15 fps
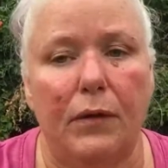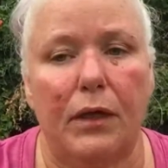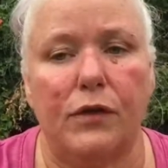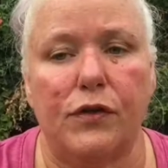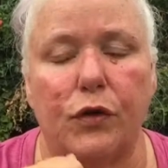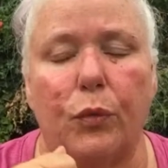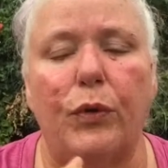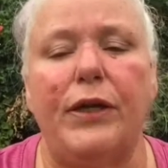
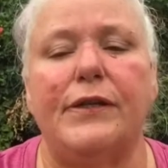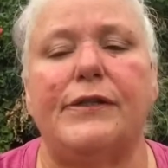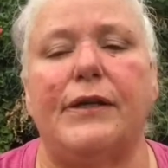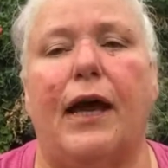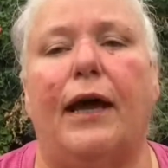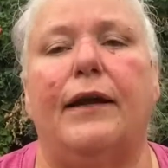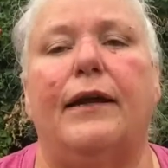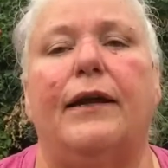So we
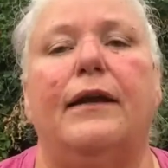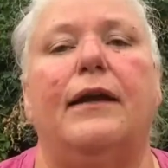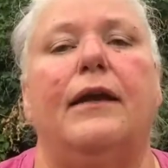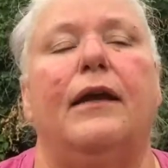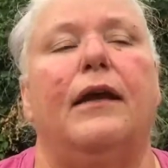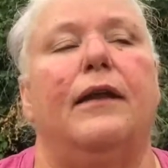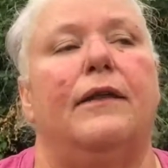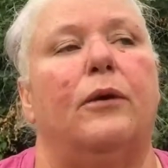decided
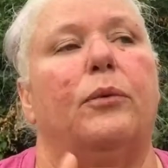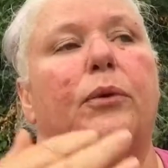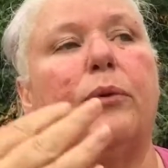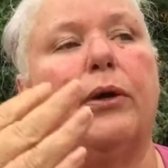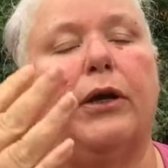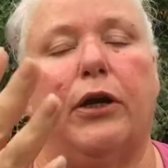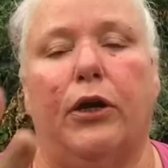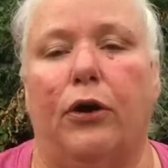that we were
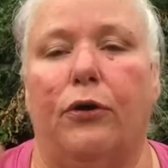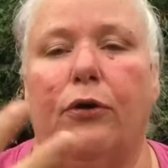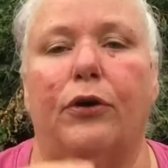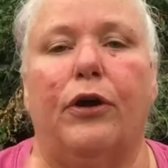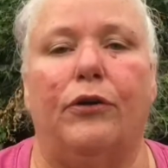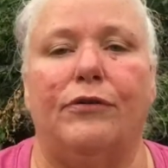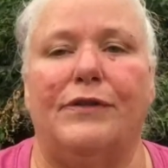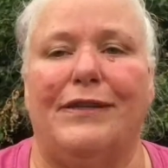going to go to a
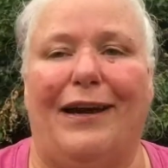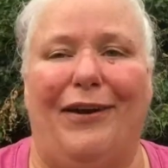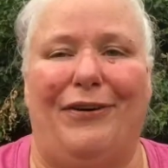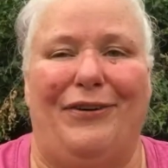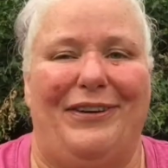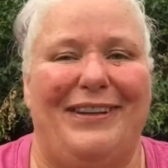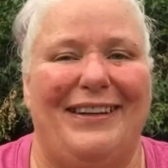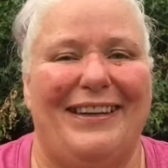ghost
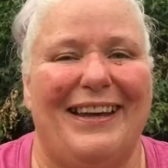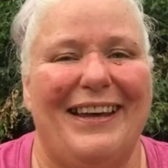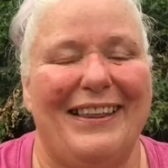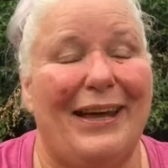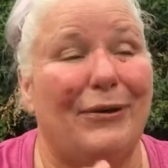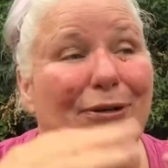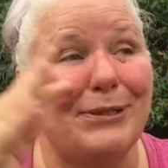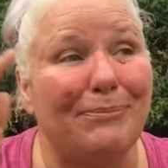town.
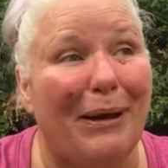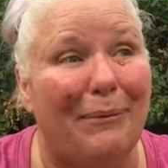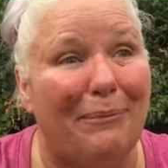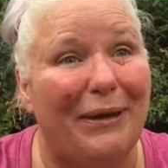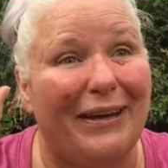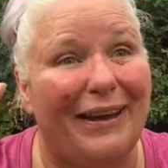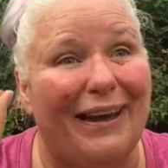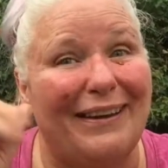That was my
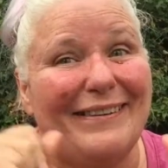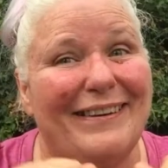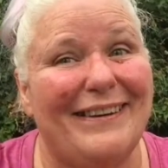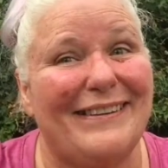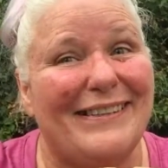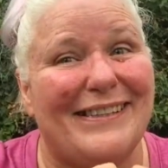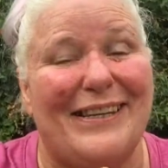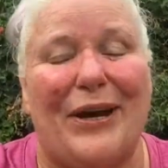big idea,
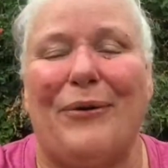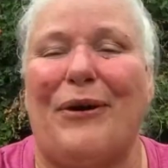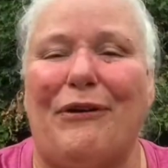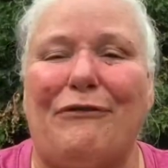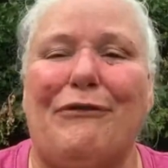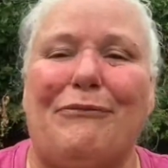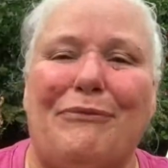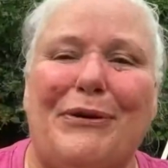to stay away
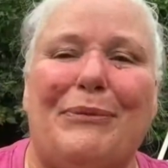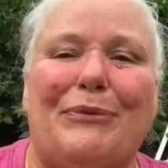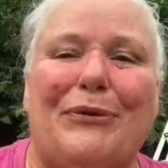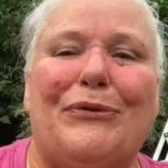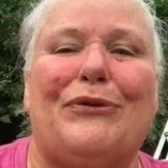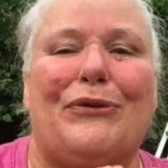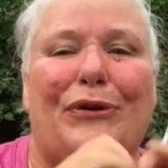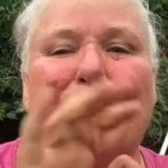from people
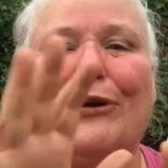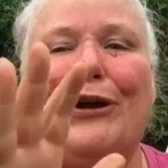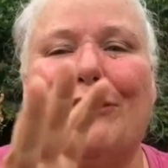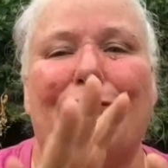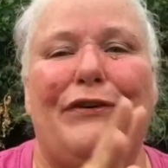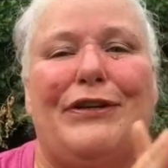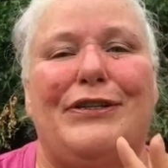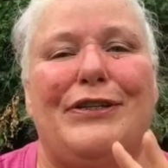during
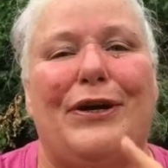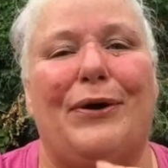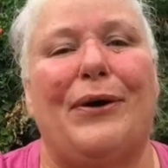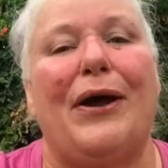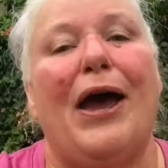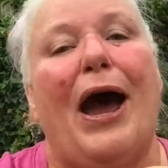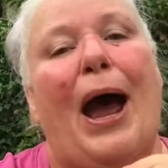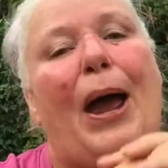COVID. So
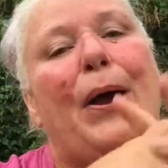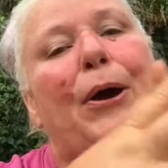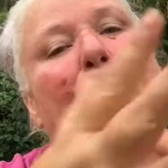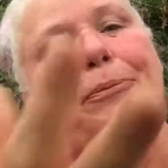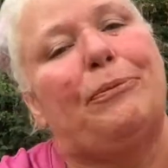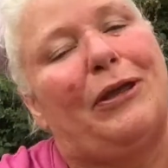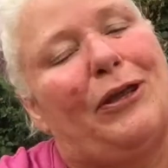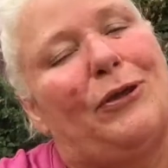I
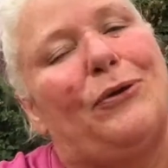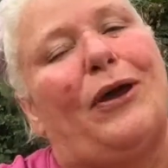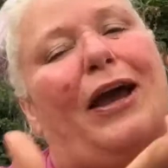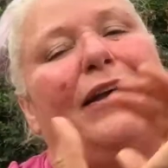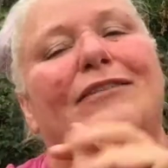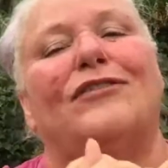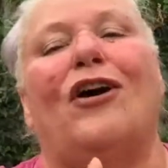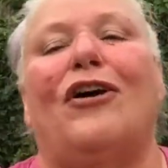hope that you
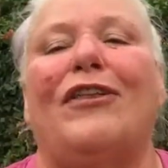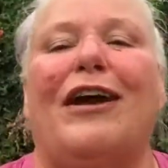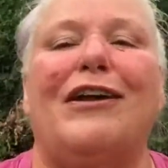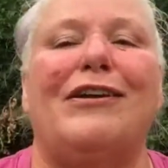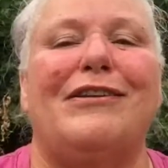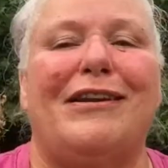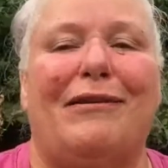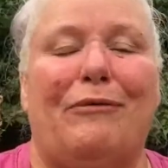guys saw
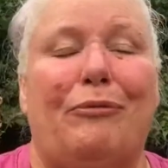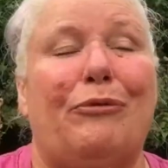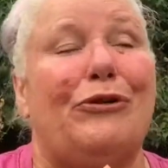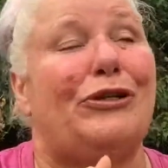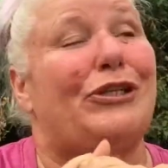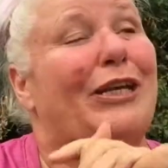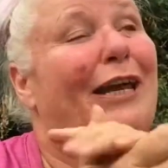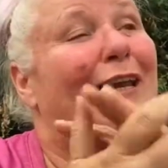that and
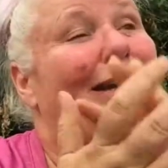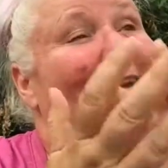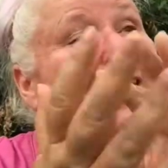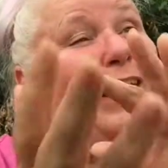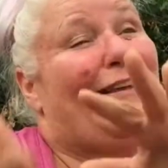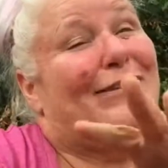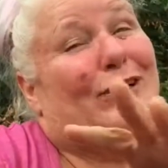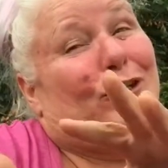appreciated it
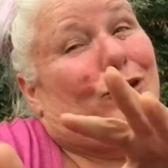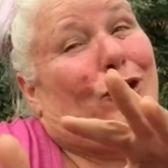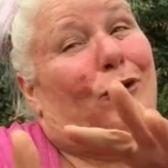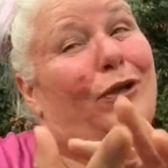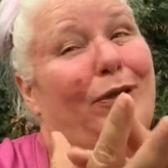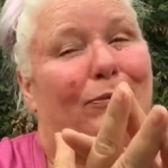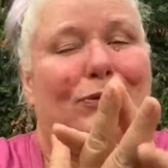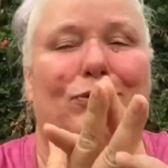as the
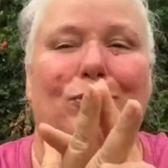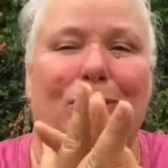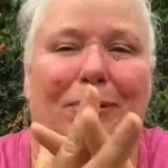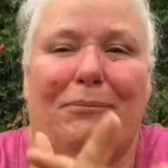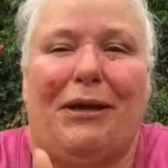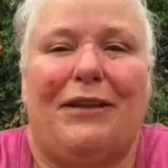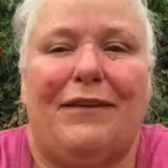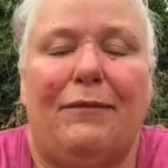joke it was sort of
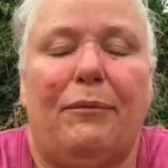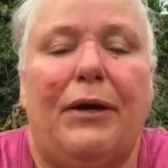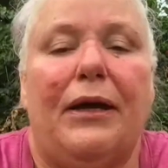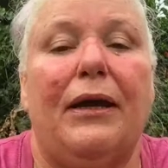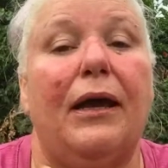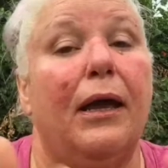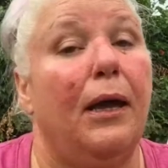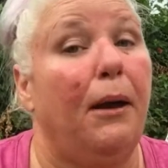meant to
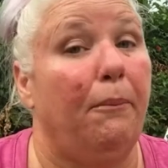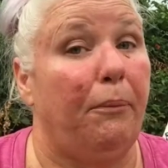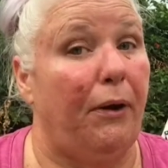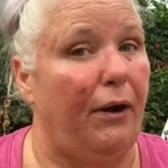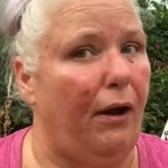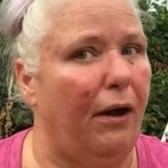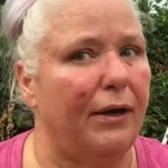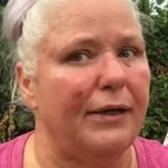be.
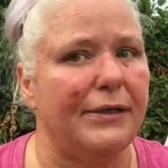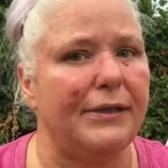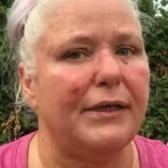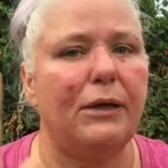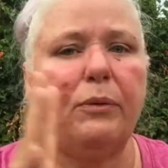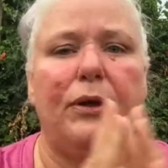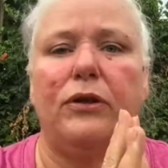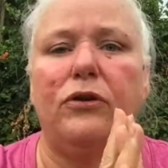But
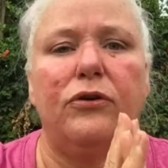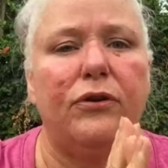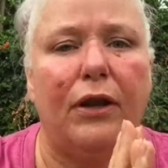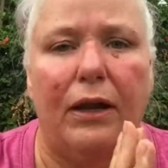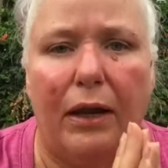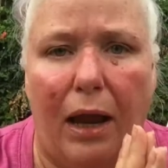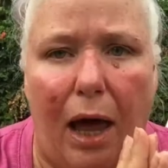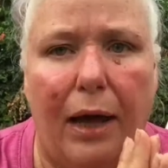honestly, we learned a
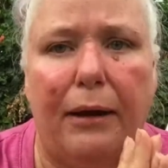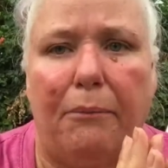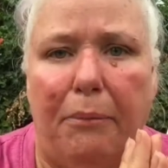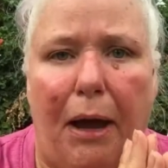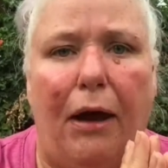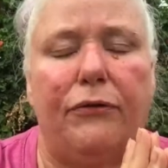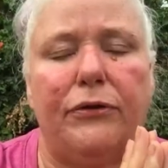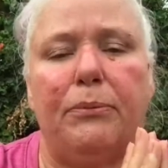lot
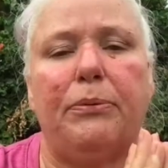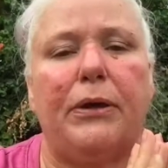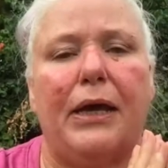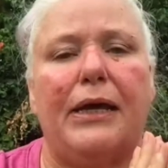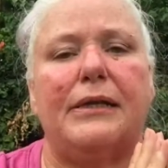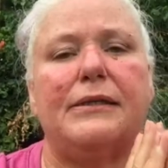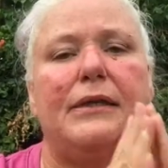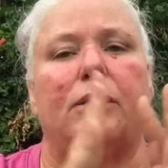about the
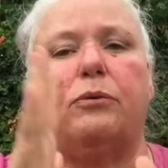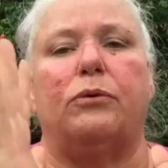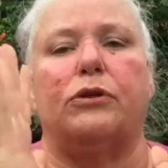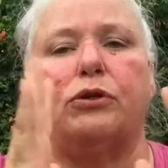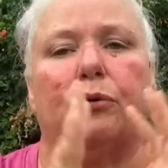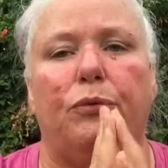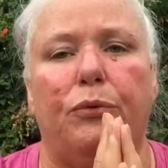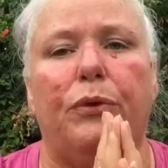place, and it
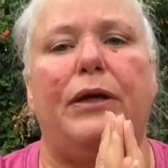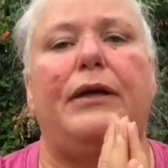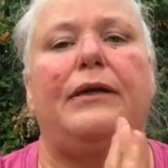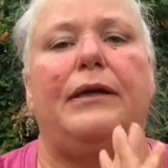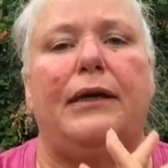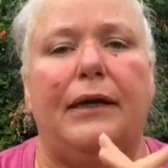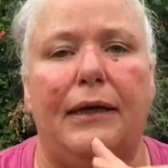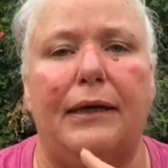was a
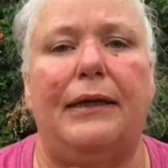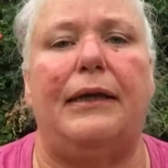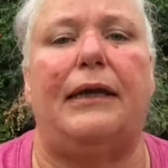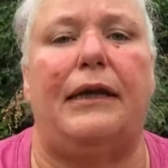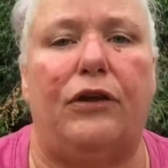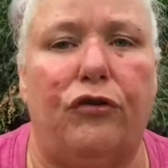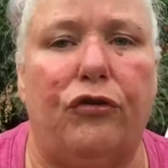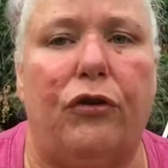really
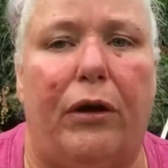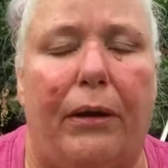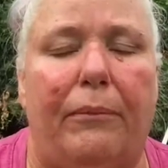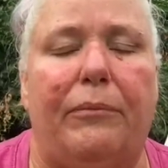neat trip.